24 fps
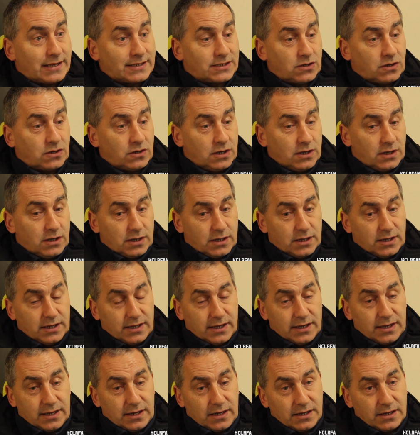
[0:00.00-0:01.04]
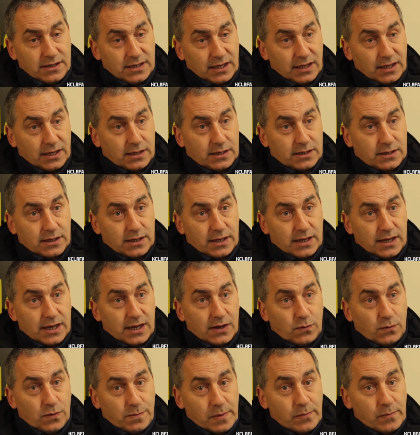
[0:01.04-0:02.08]
So I think
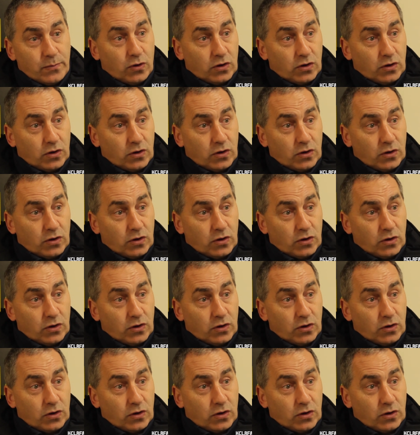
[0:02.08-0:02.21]
we've been